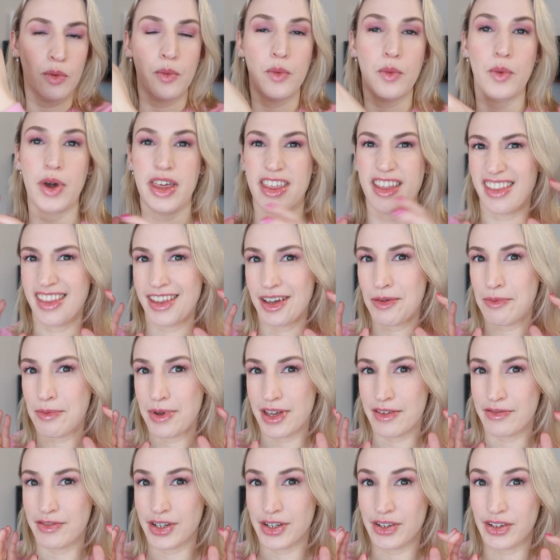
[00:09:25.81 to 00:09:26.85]
with a little
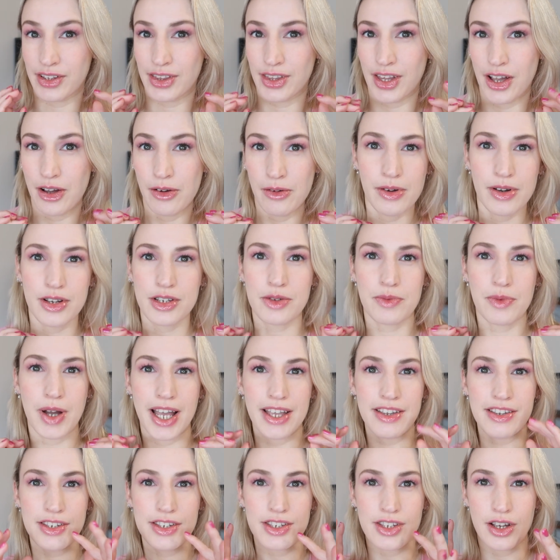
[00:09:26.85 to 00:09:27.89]
bit of a glow as
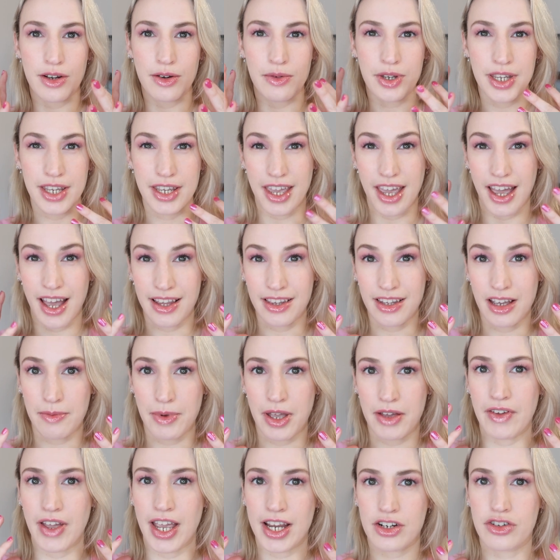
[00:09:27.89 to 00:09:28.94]
well, so you get a little
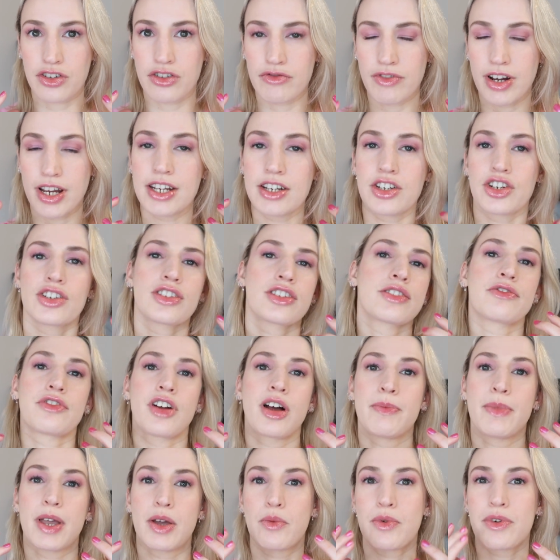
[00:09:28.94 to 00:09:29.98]
bit of extra radiance
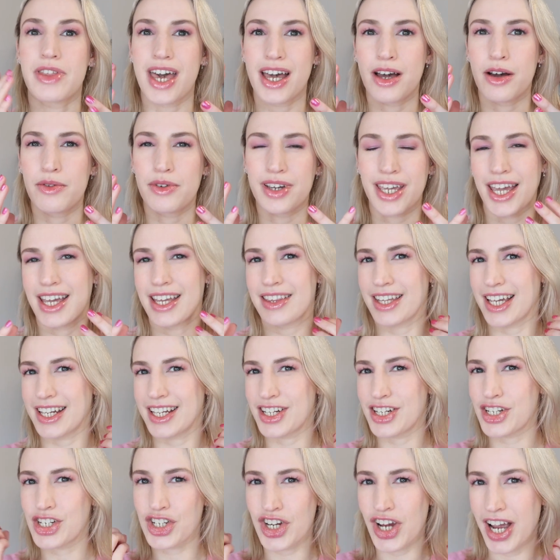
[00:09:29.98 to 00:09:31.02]
from it without getting like
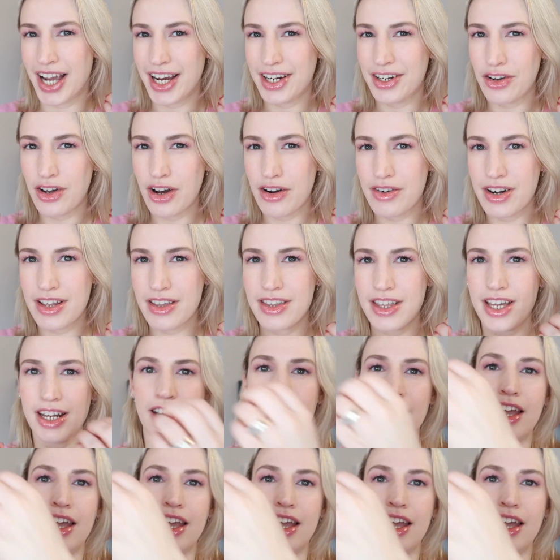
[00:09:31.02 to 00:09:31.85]
a shine or anything.